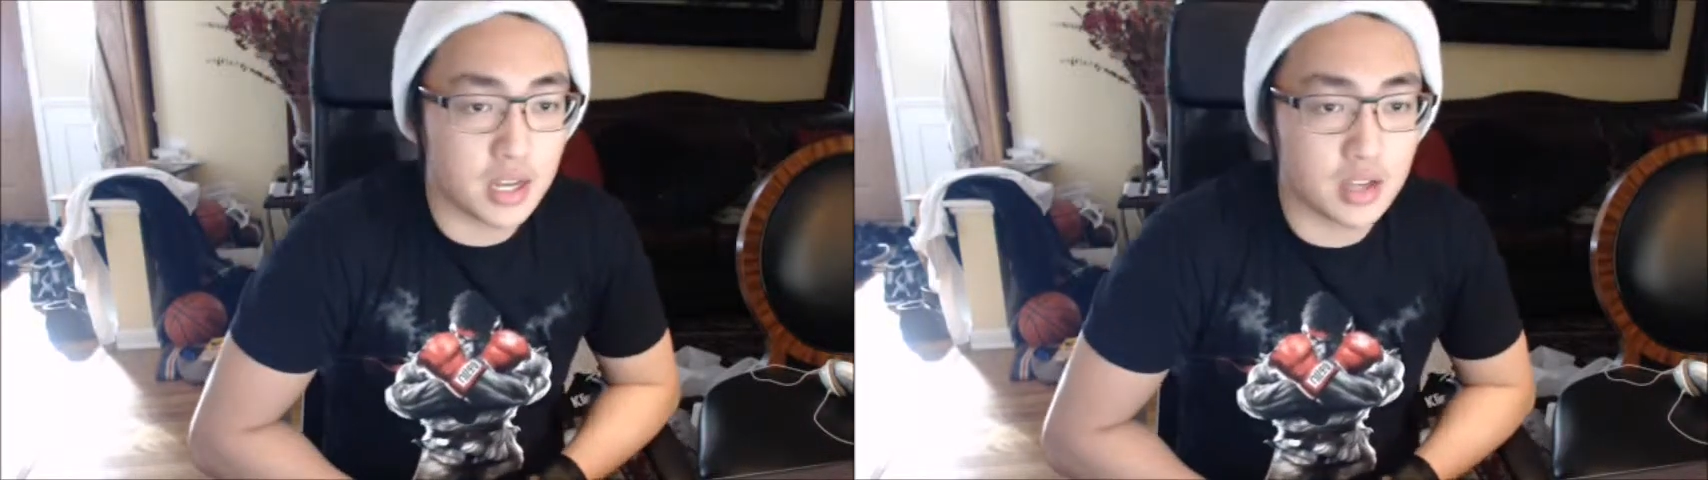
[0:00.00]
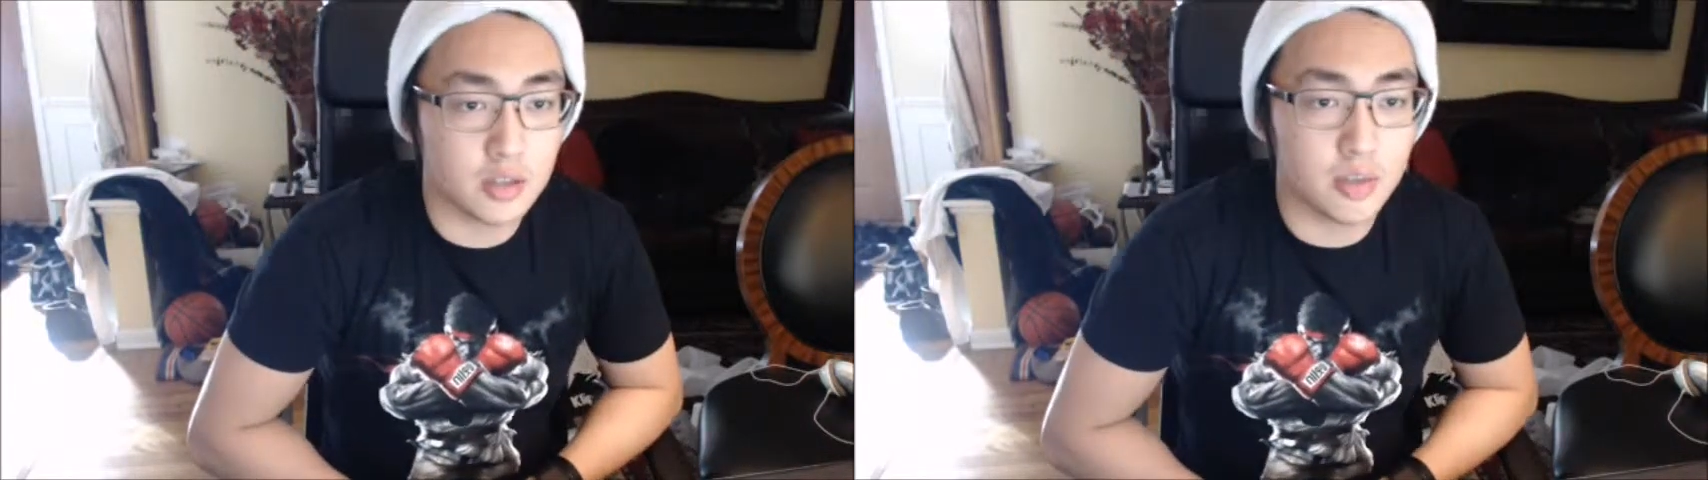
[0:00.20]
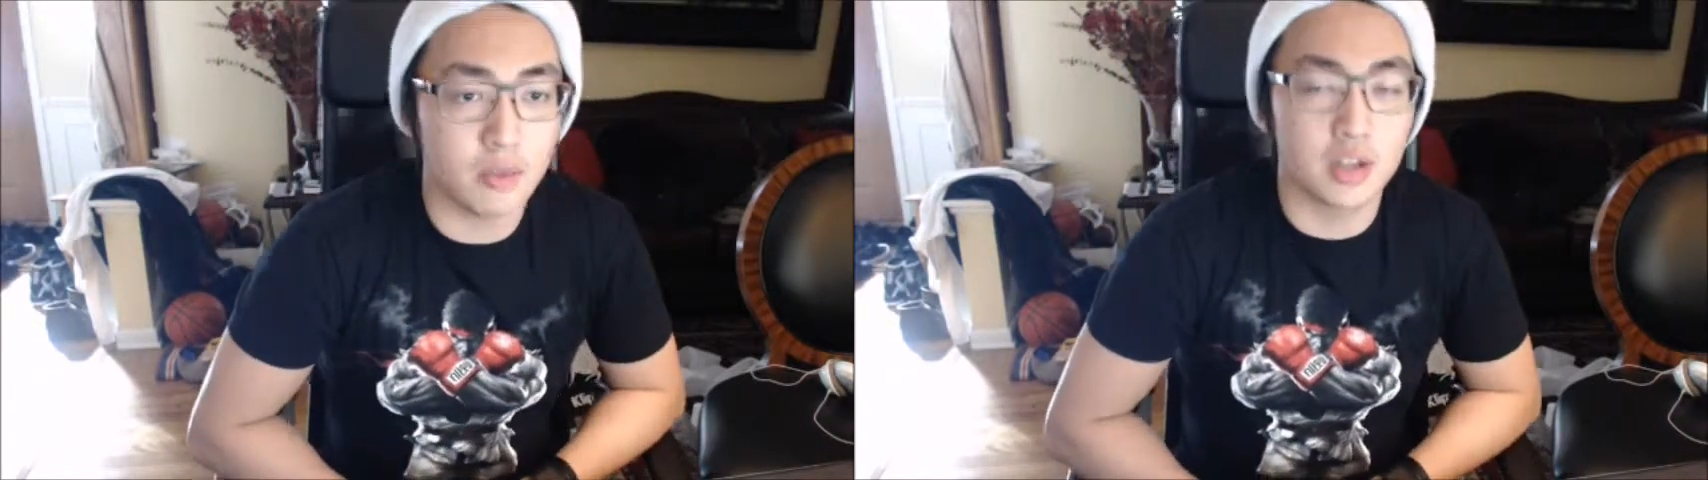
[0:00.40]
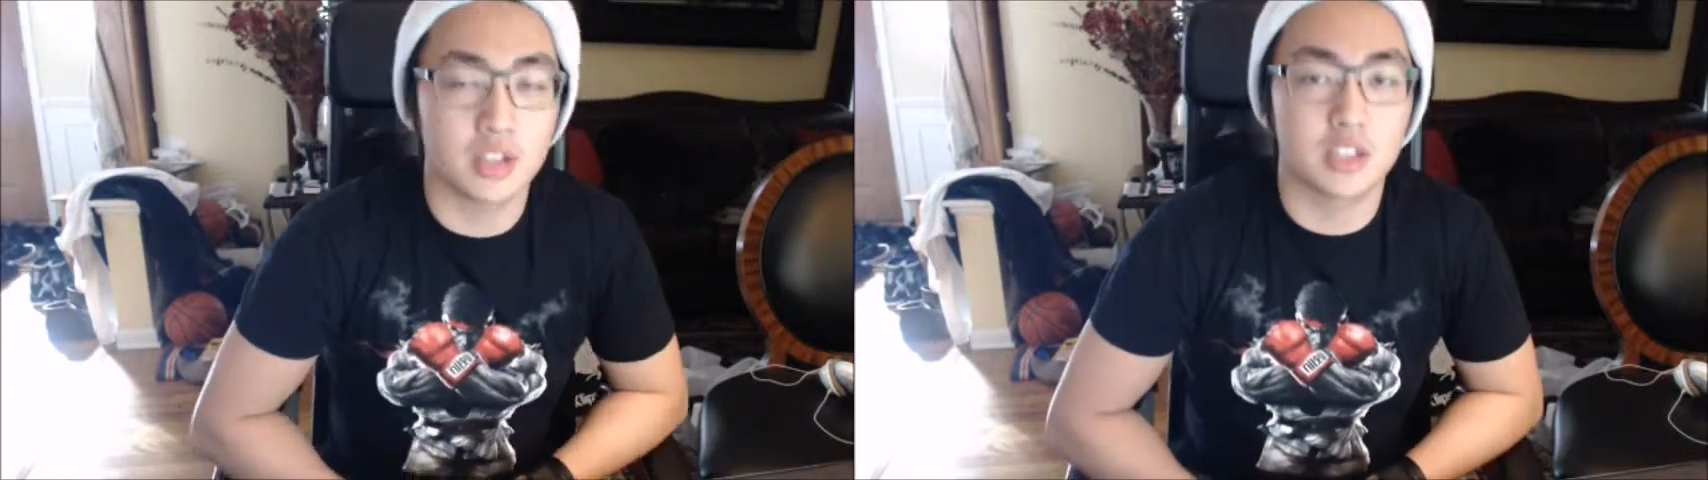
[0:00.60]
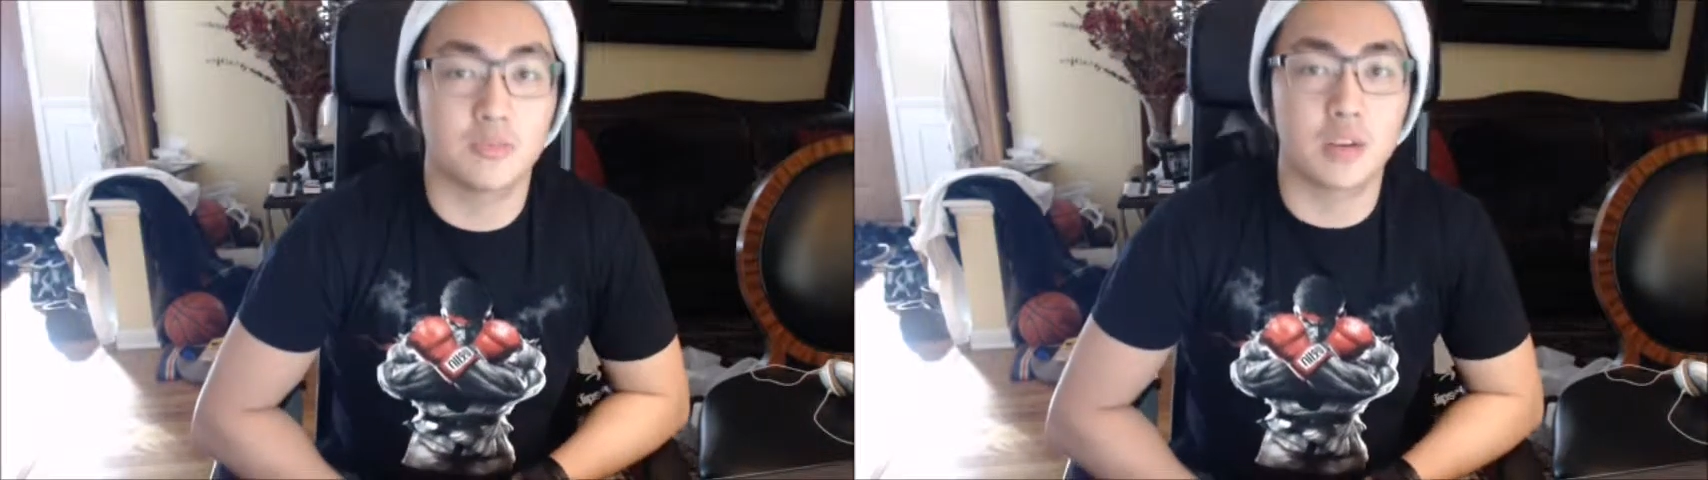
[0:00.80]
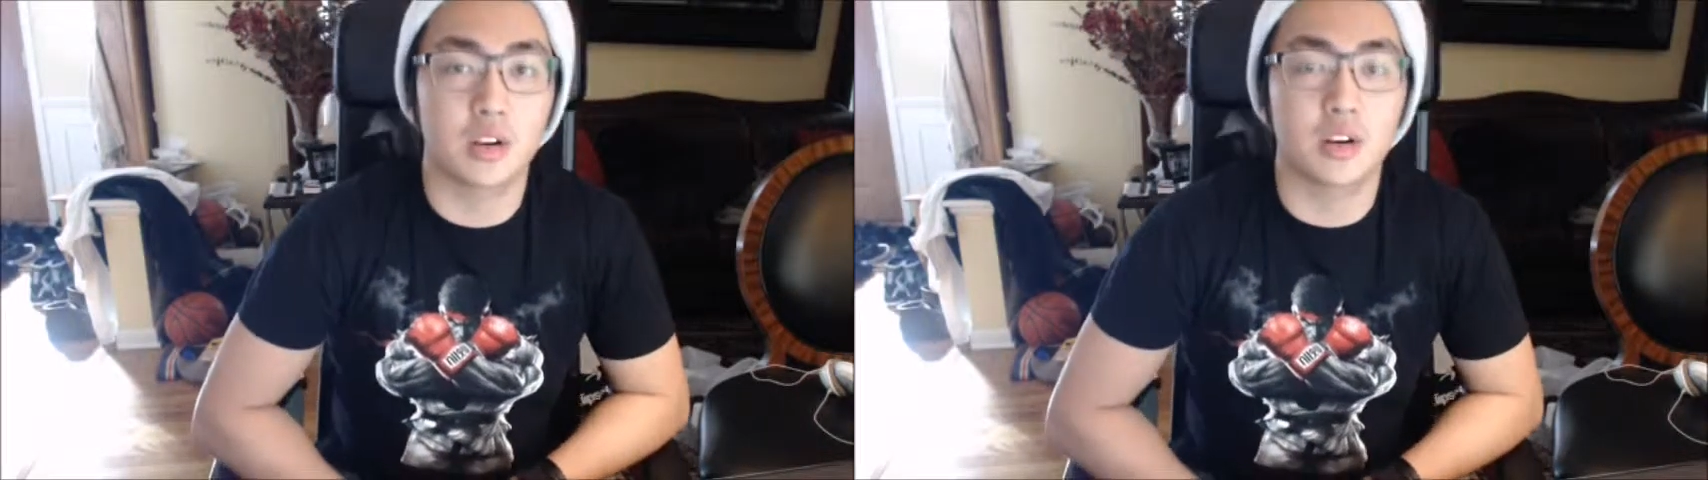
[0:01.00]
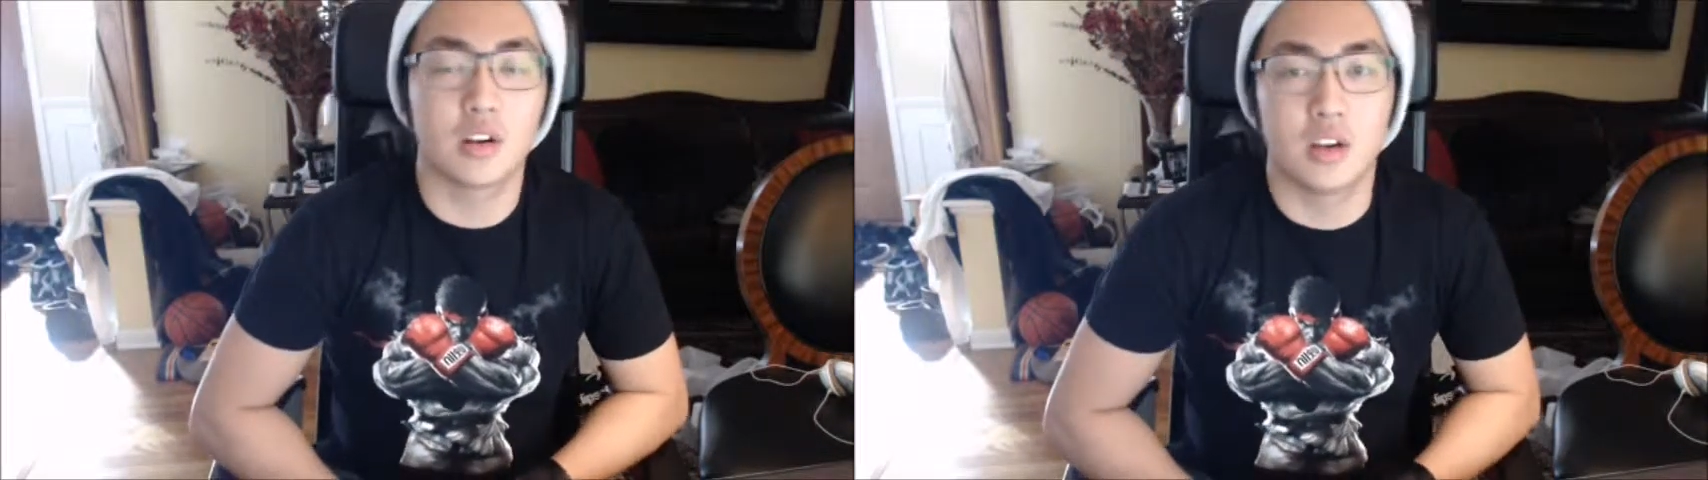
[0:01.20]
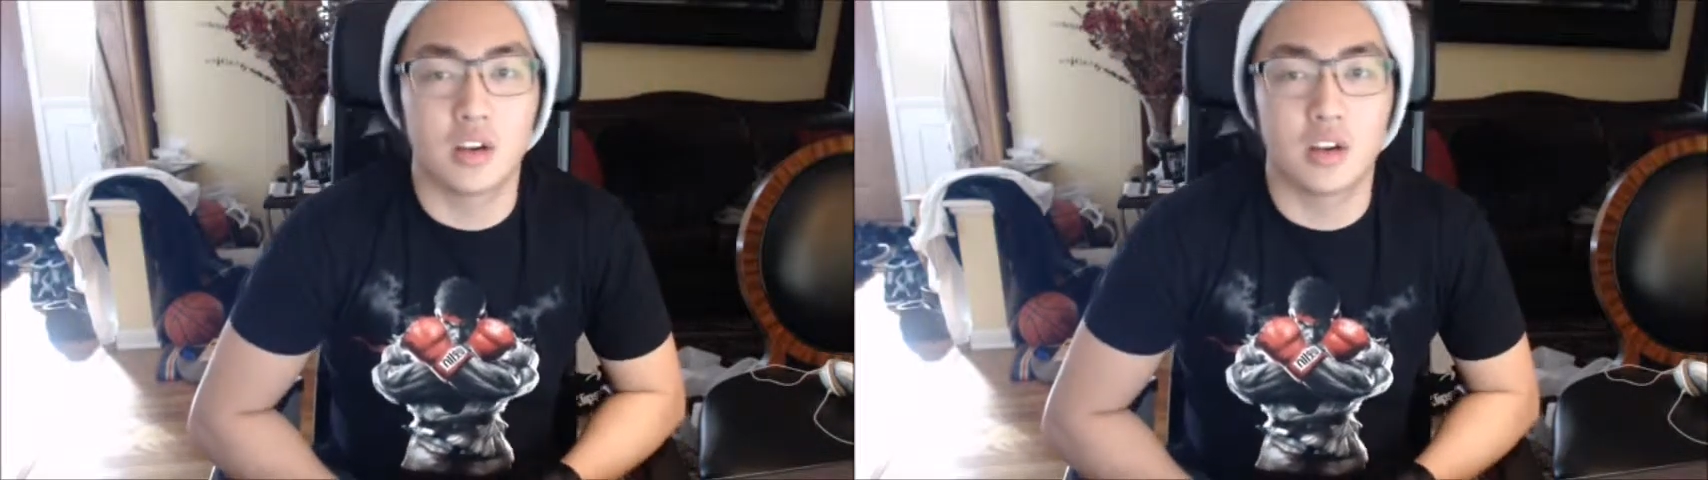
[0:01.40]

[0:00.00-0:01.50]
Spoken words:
2.1 speaker.